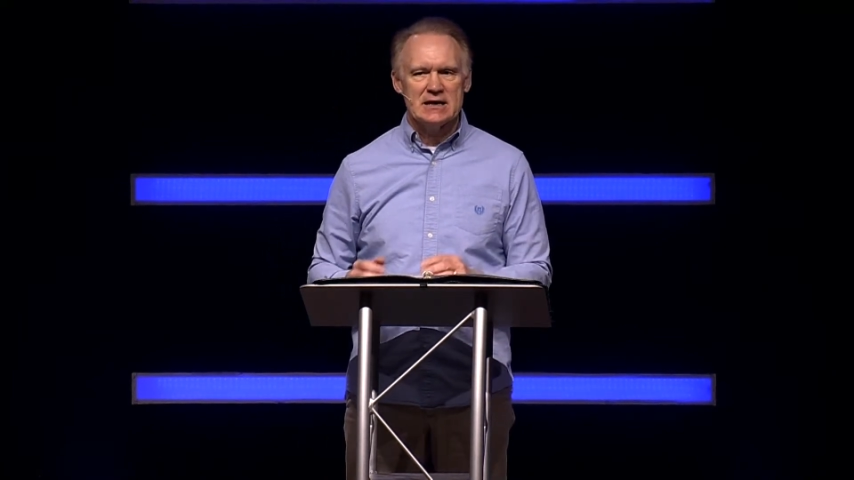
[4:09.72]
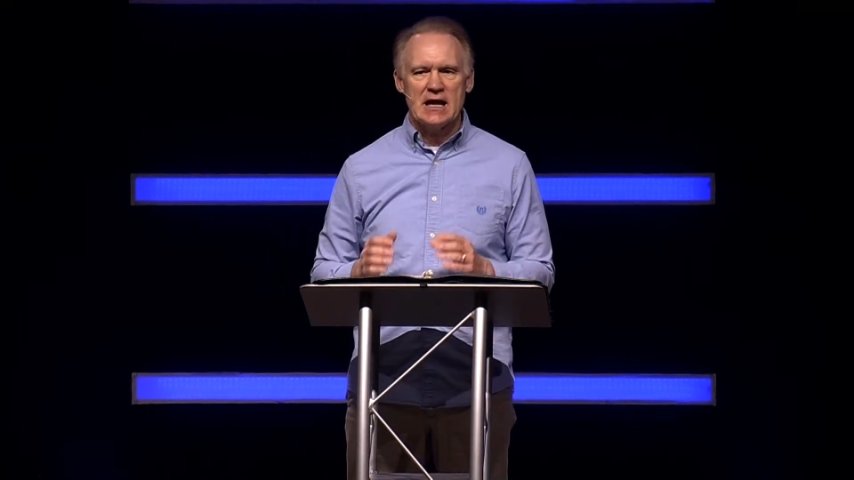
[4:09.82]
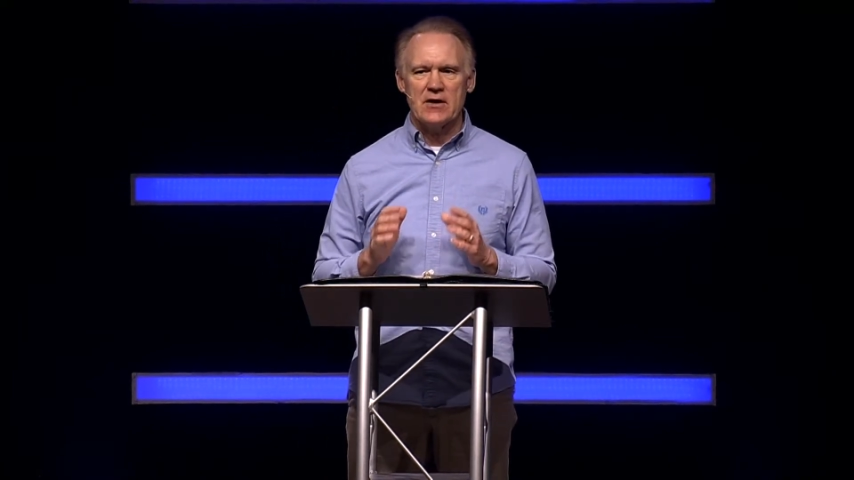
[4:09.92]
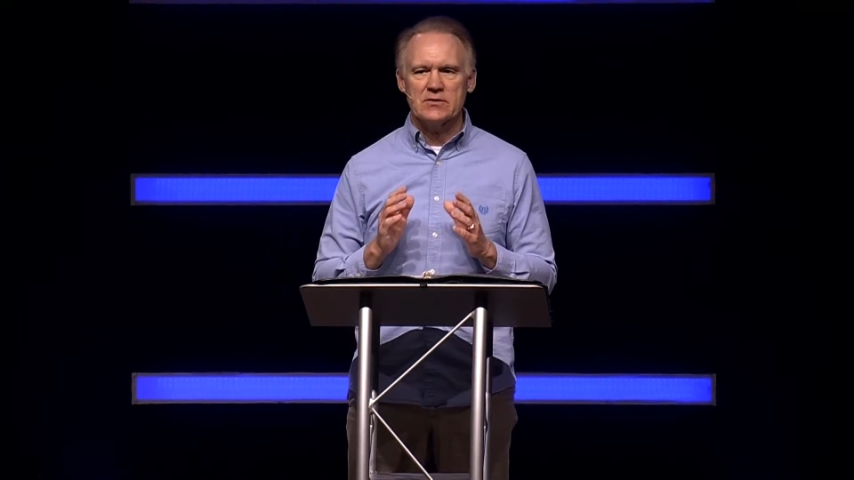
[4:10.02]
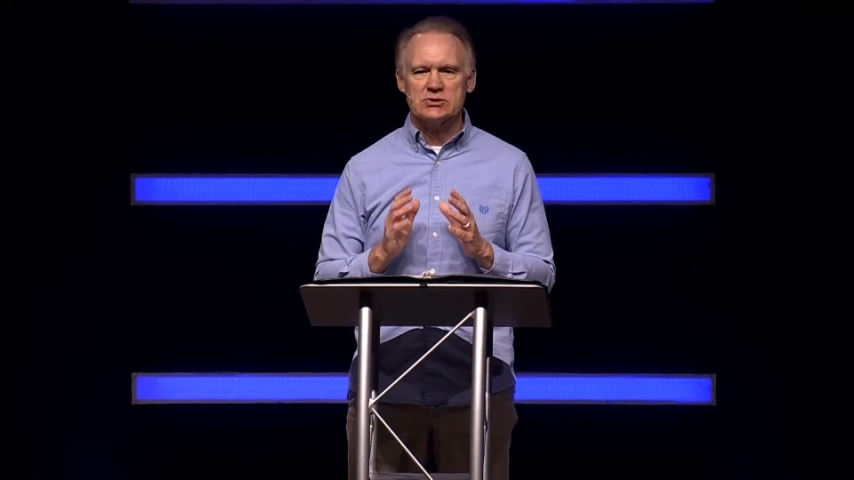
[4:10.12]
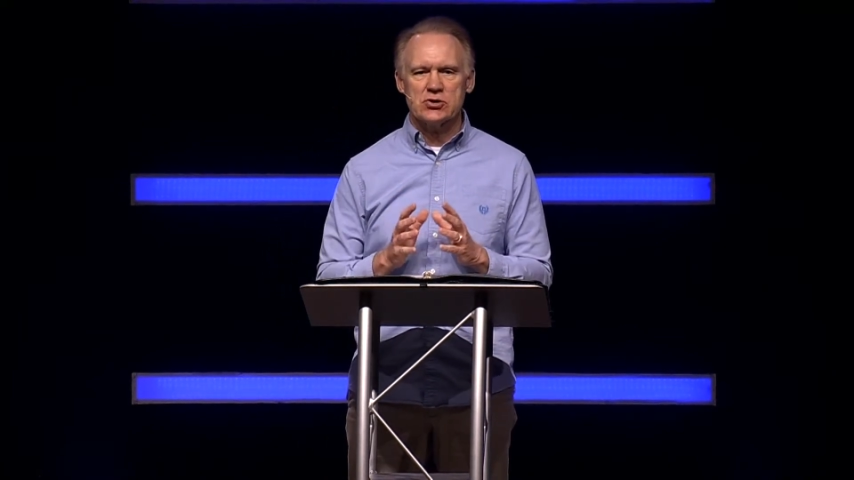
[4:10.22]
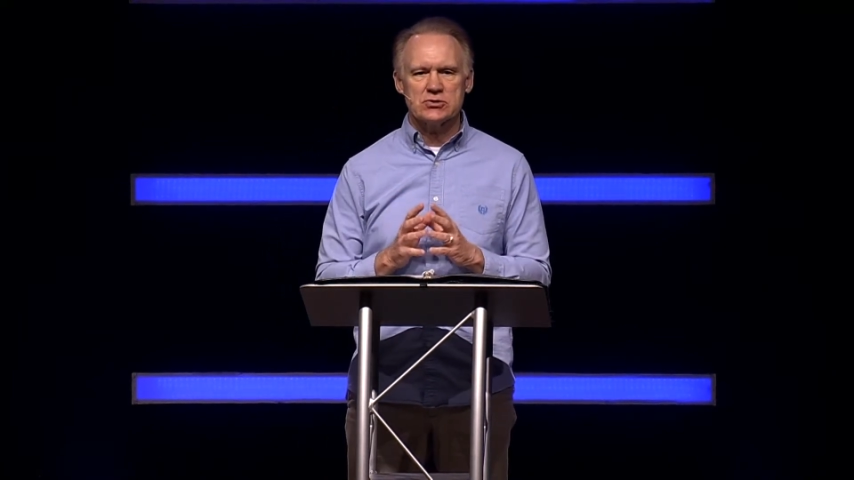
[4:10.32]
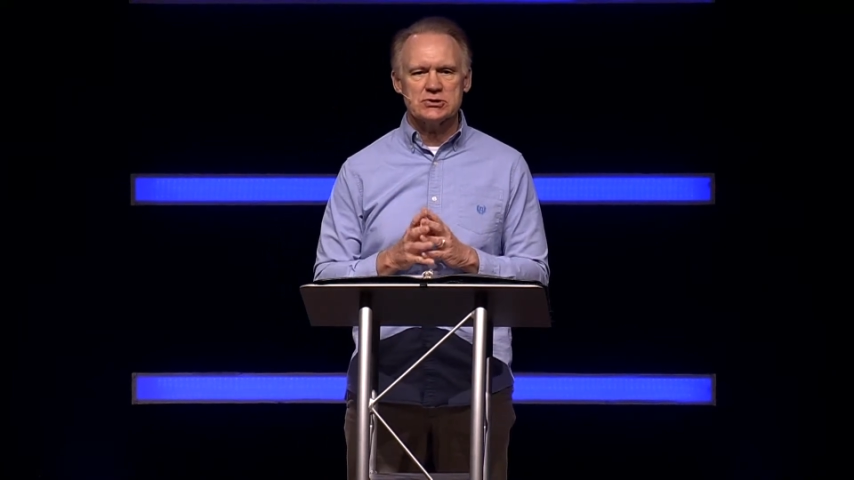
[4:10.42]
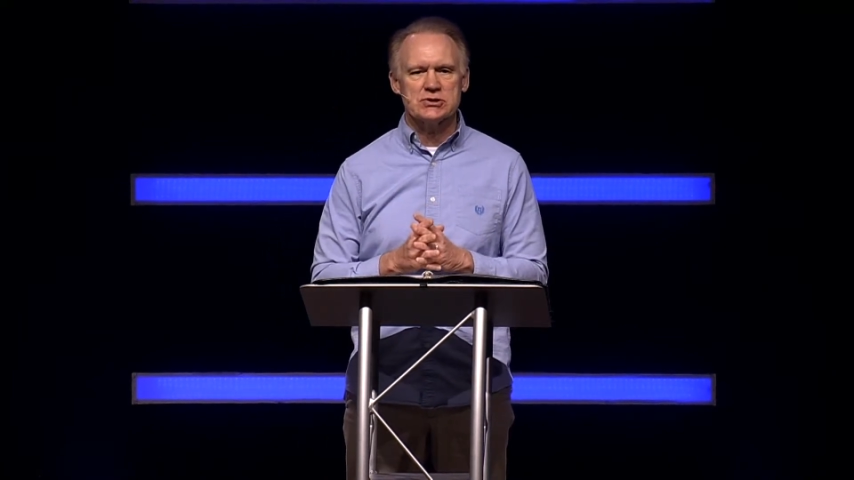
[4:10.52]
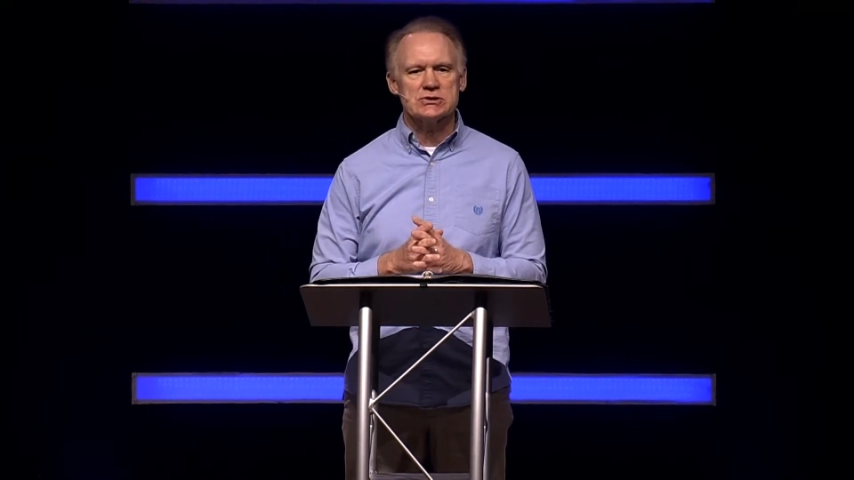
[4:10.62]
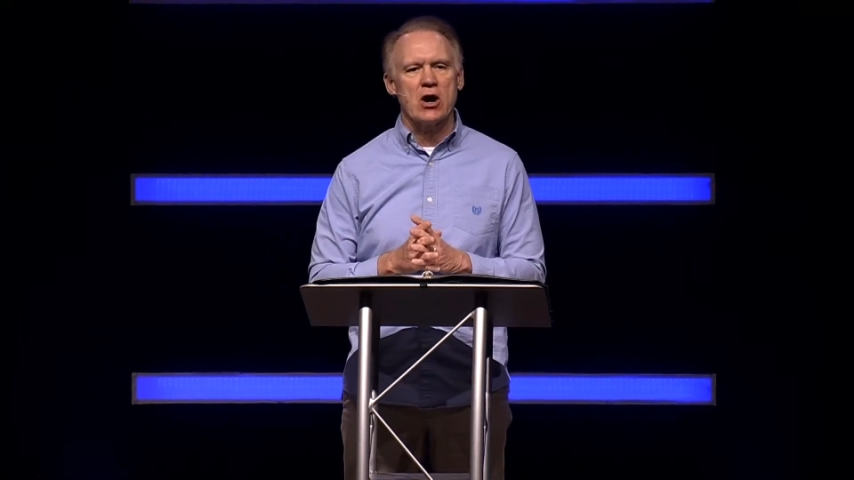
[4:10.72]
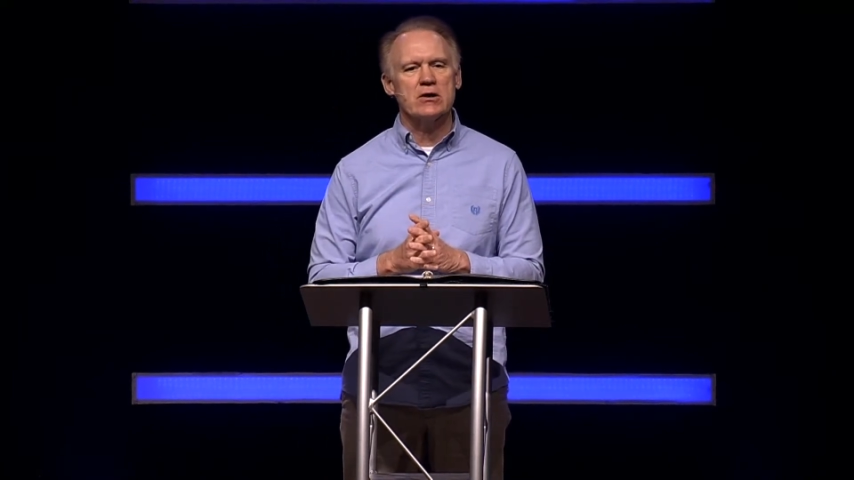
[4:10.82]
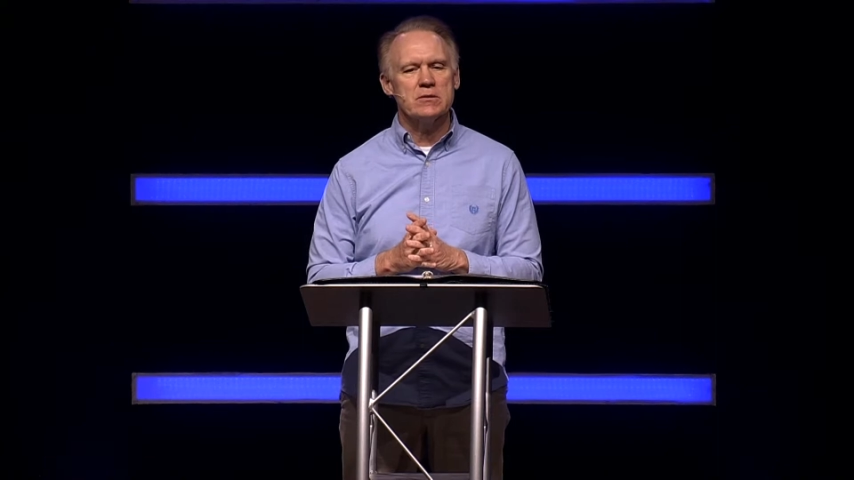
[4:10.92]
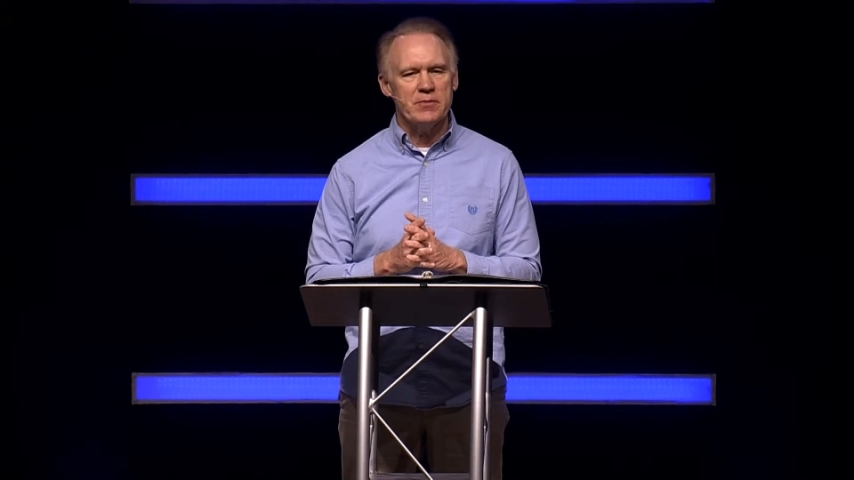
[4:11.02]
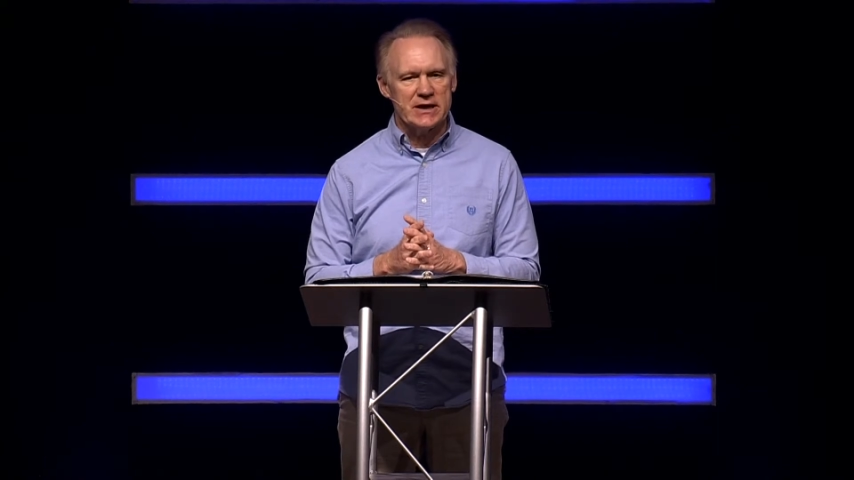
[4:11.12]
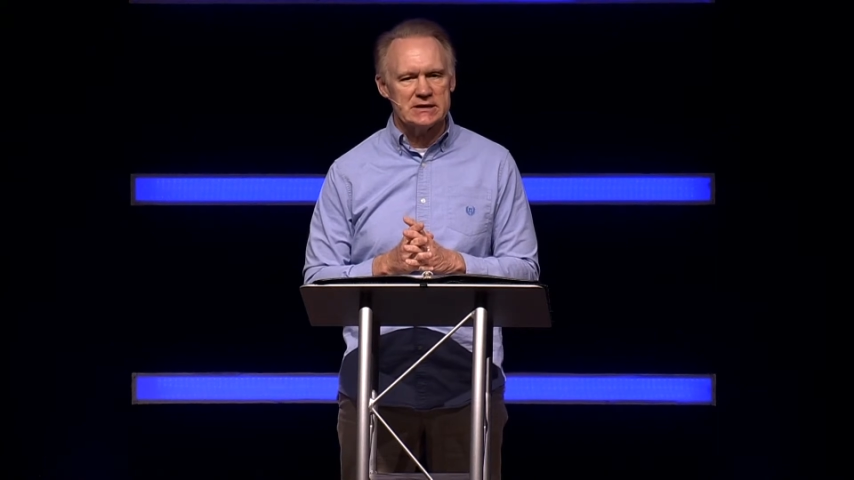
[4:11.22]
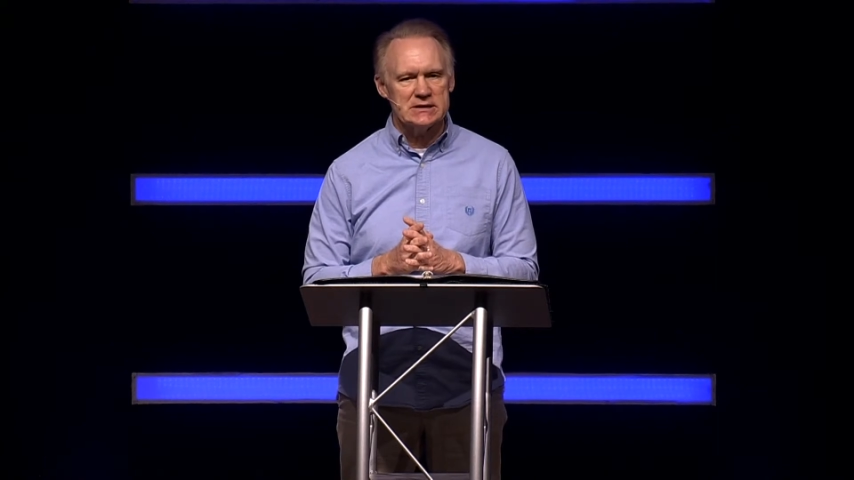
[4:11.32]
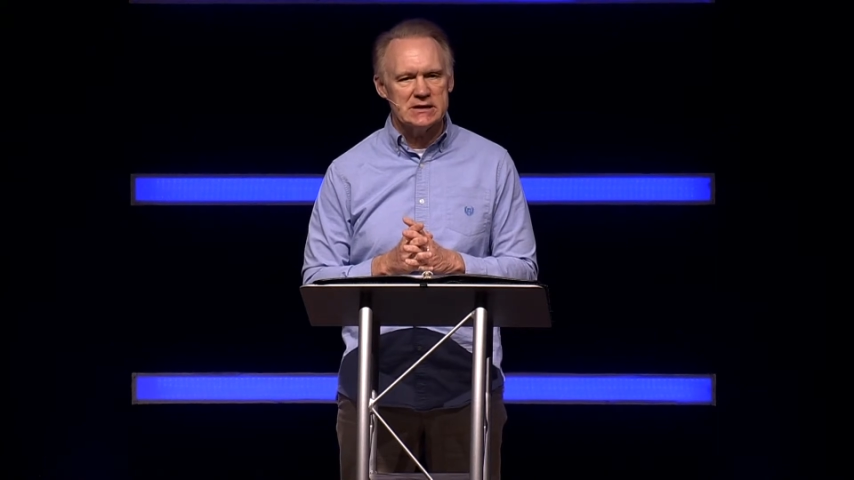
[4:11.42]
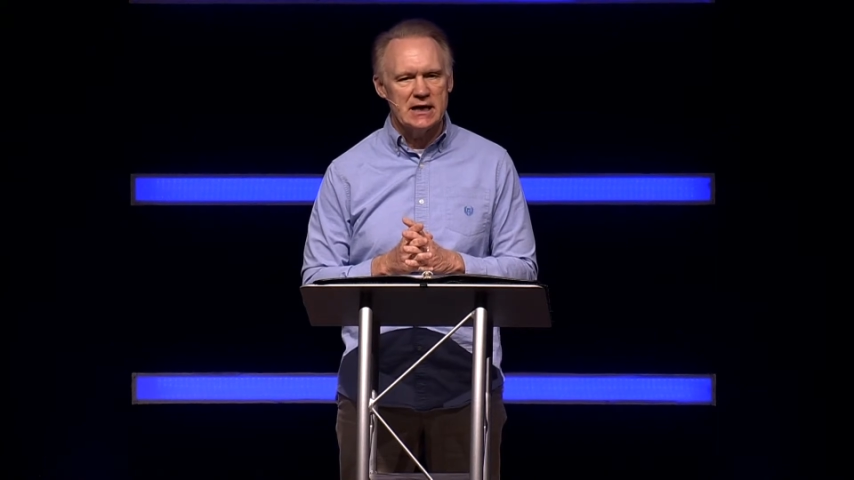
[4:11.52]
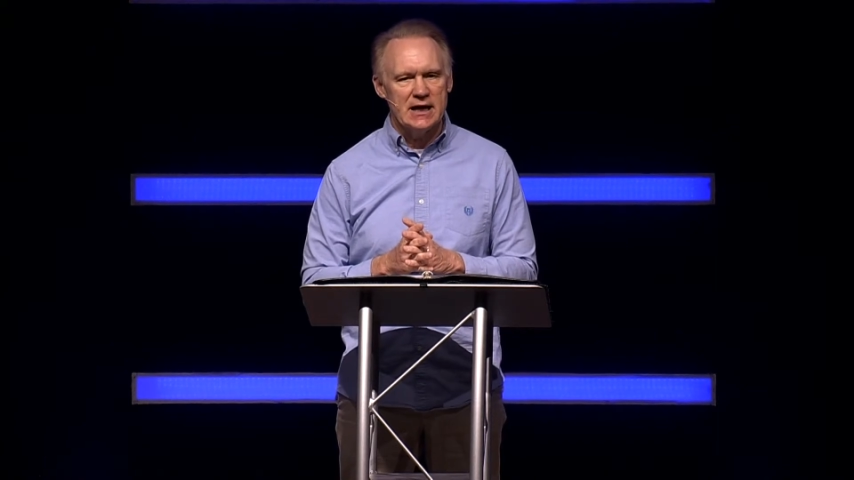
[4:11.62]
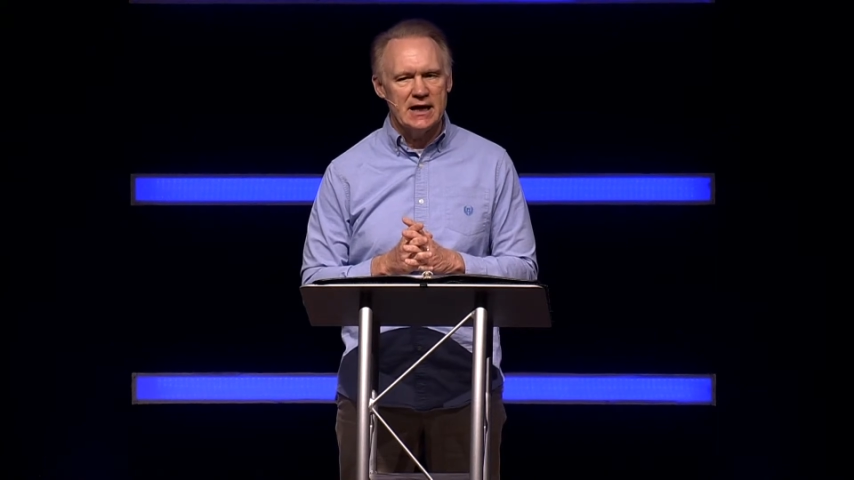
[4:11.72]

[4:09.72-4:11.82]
Now, the churches are depicted